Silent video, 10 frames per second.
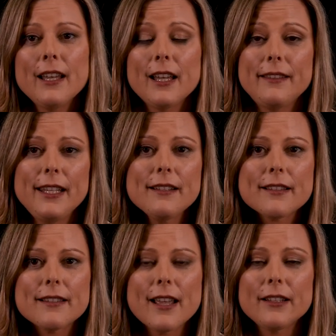a data
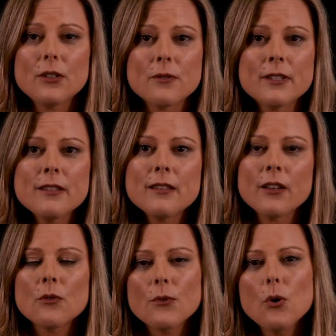set
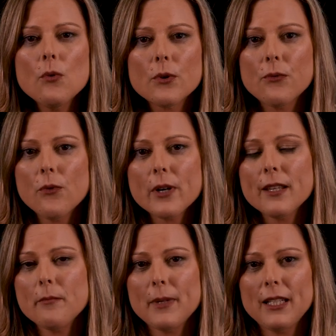consisting of over
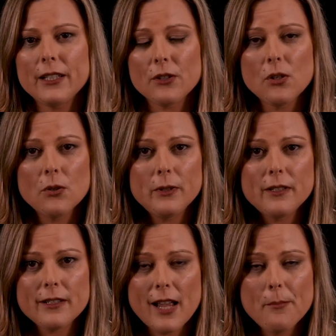14 million code
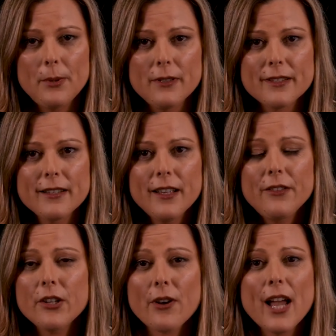samples
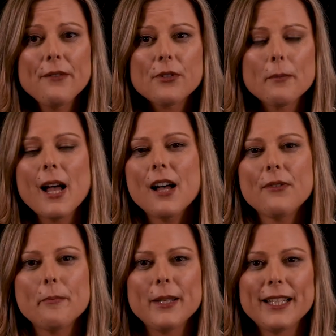derived from
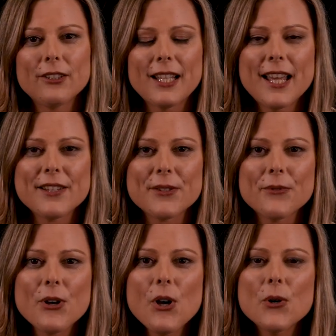500 million lines
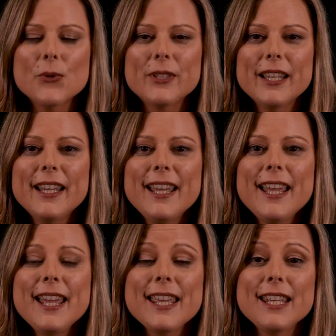of code
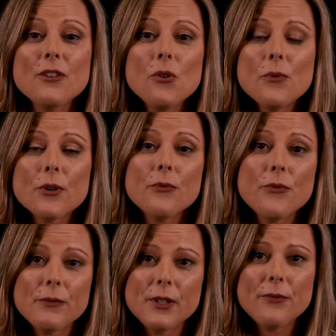in over
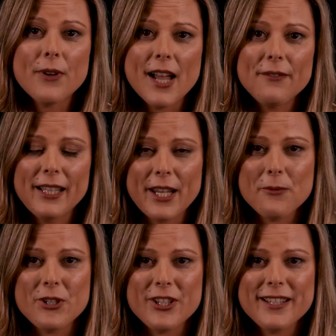55
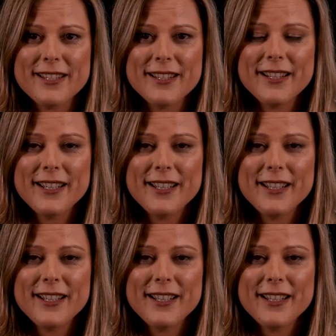languages.